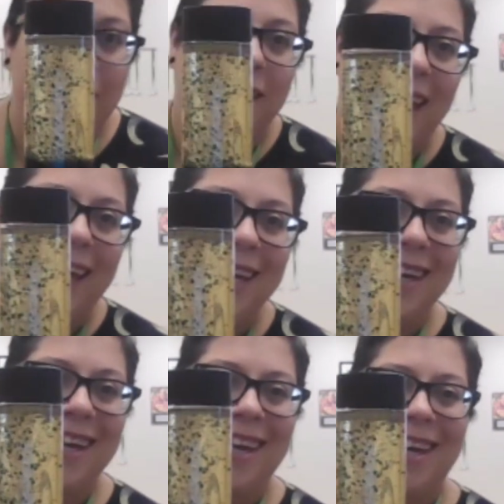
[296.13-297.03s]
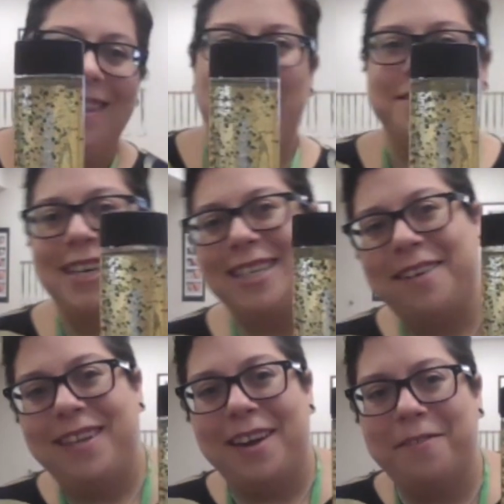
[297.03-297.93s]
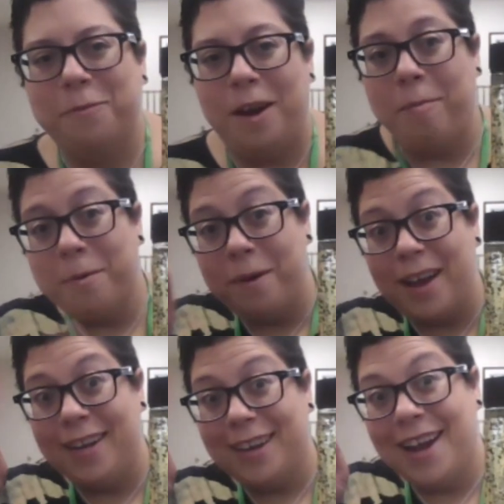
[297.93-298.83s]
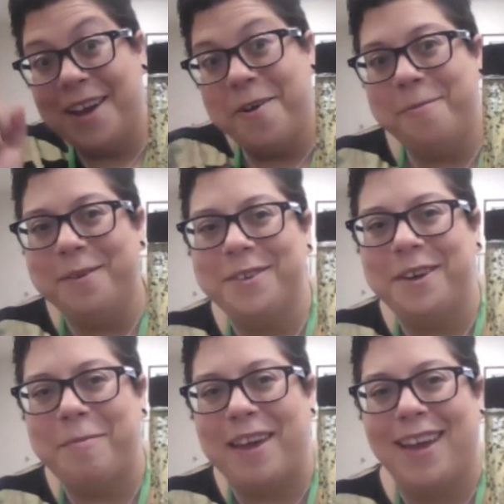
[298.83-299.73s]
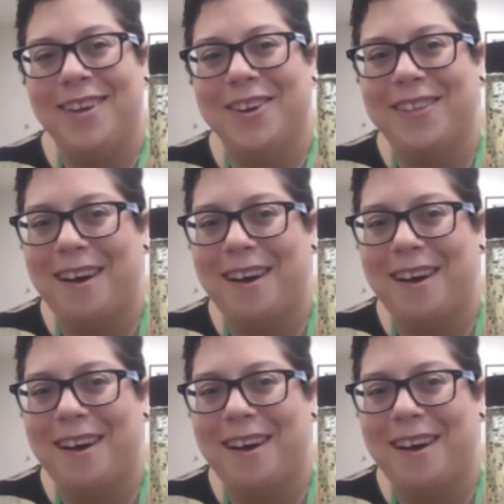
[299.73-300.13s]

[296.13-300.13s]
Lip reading: Okay, that was activity number 1. I hope you enjoyed making your